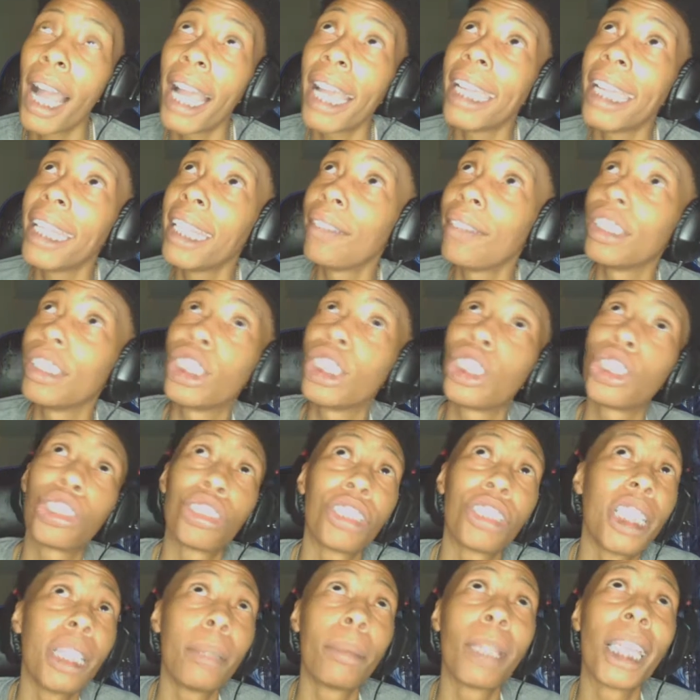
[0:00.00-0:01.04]
I ain't even
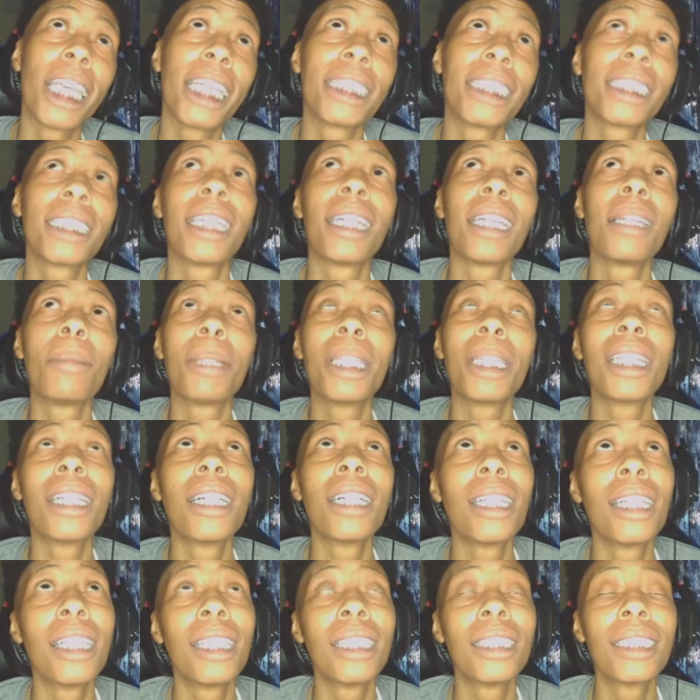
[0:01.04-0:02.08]
stream last night
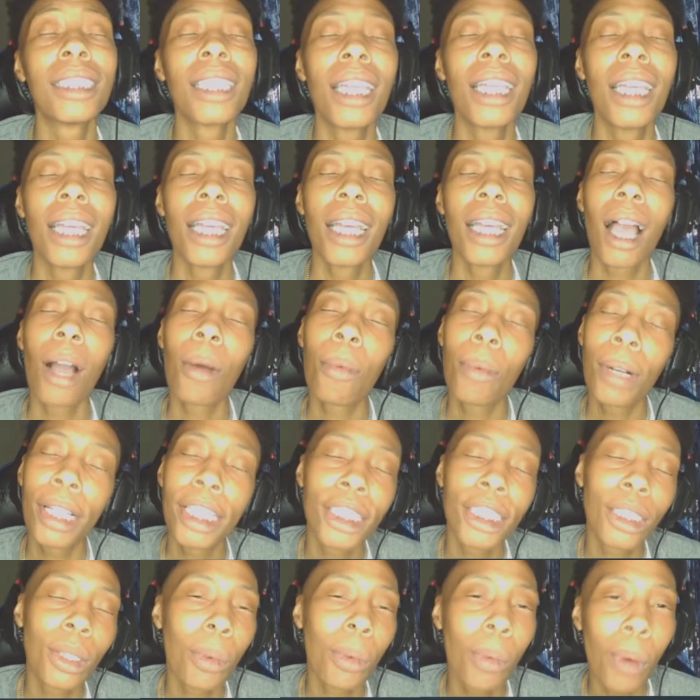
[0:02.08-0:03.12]
because I
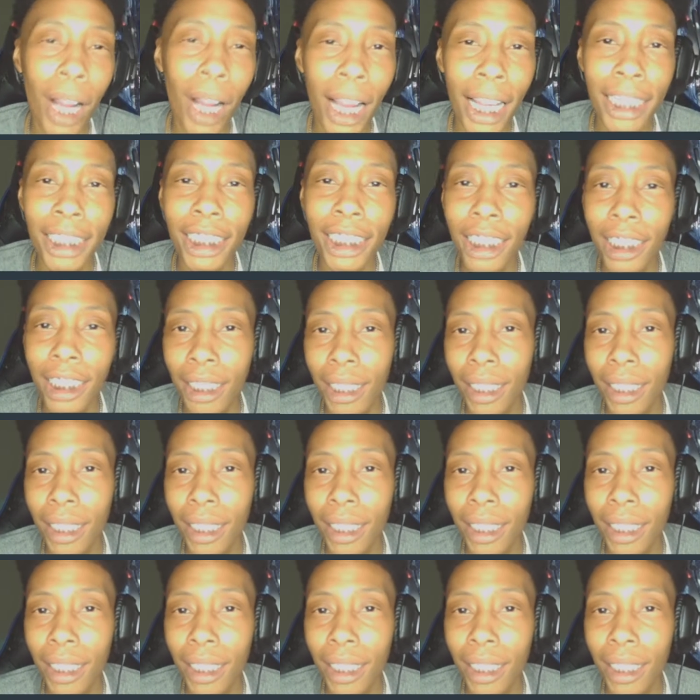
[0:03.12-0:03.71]
wanted to watch